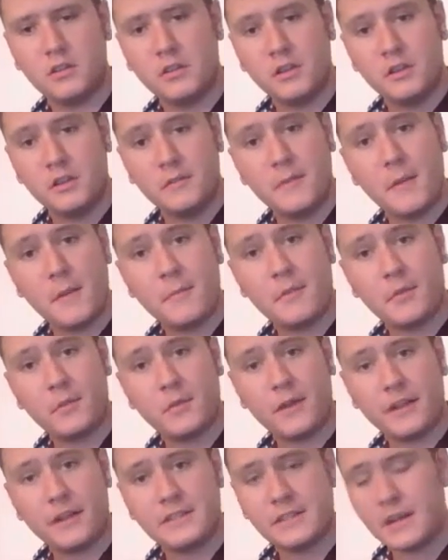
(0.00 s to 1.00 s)
Remember
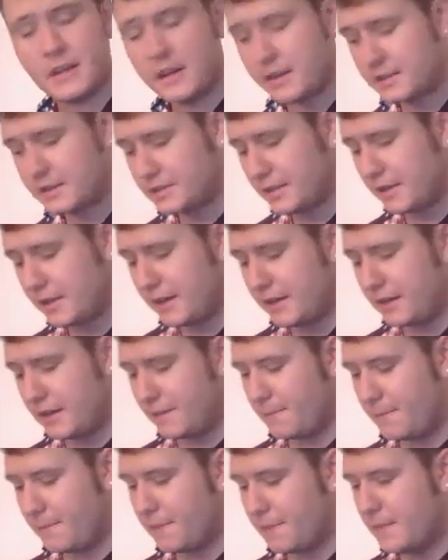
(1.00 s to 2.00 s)
when I talked,
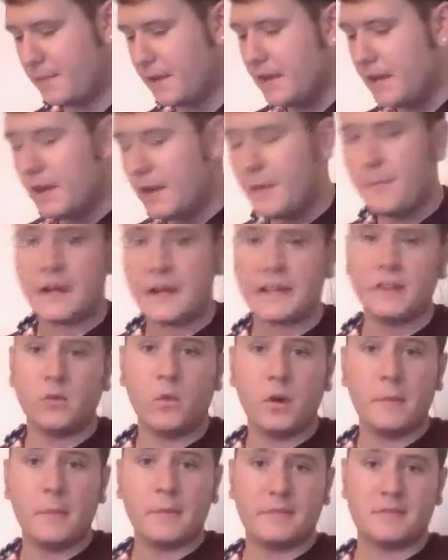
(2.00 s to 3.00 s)
back in the
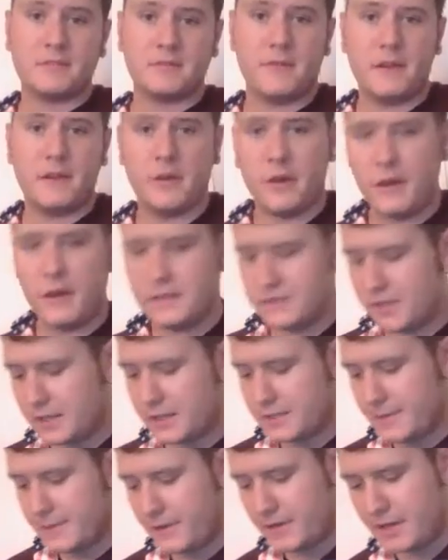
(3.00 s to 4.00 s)
warm-ups video, I
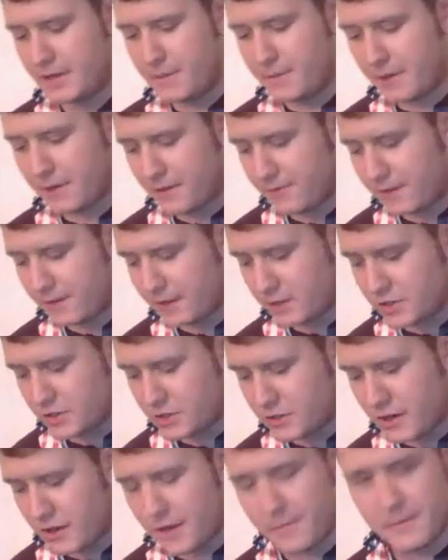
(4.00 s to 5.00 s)
talked about keeping your fingers
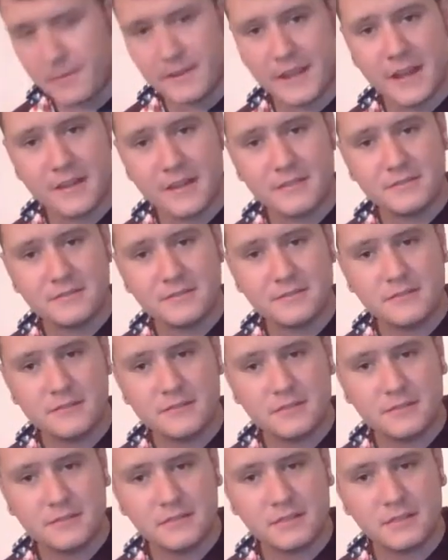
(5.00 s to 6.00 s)
straight up and
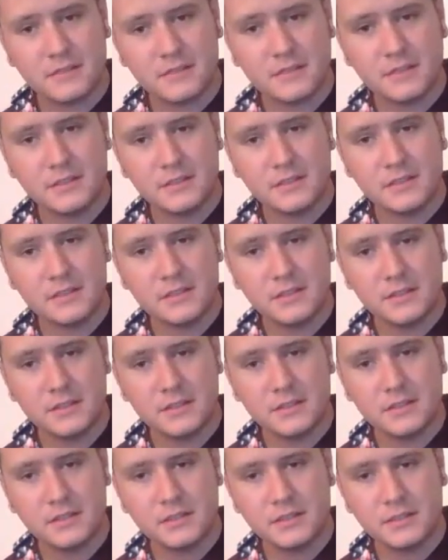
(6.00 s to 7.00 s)
down,
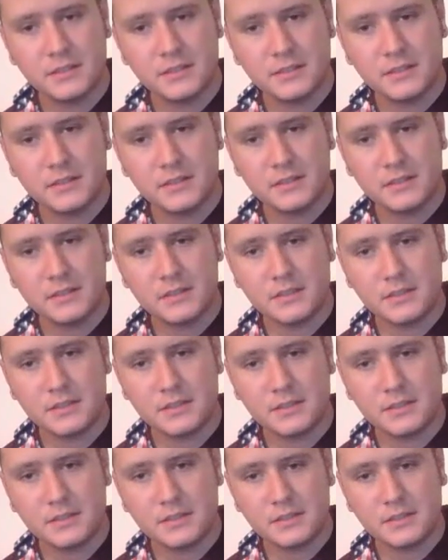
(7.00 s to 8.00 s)

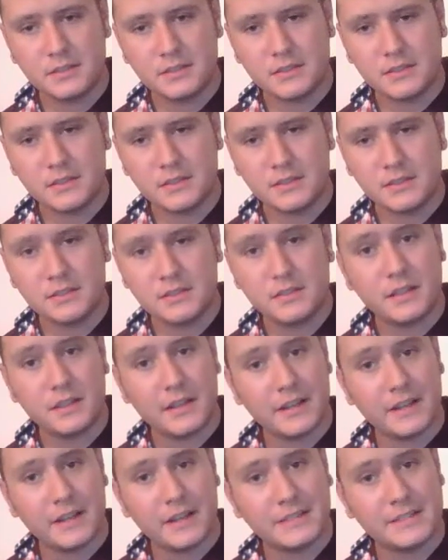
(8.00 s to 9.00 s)
and I
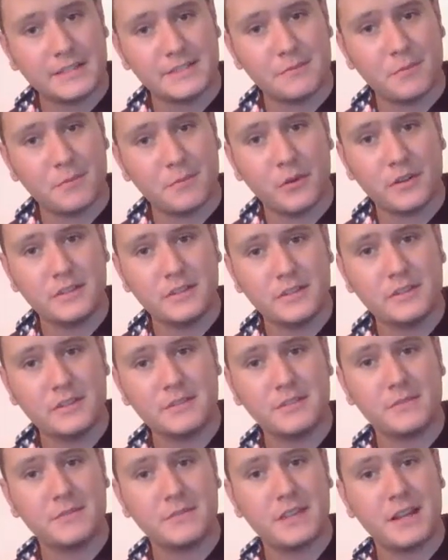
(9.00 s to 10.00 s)
said that's important
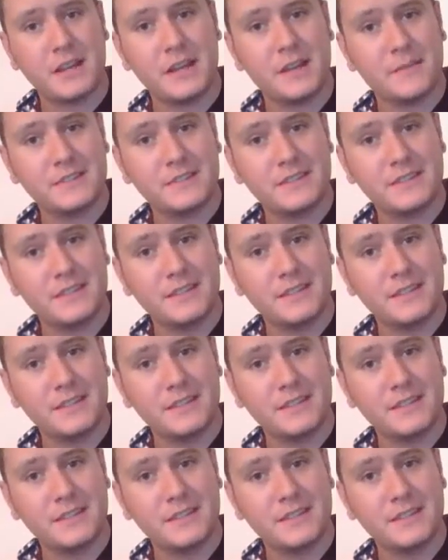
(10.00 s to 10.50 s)
sometimes.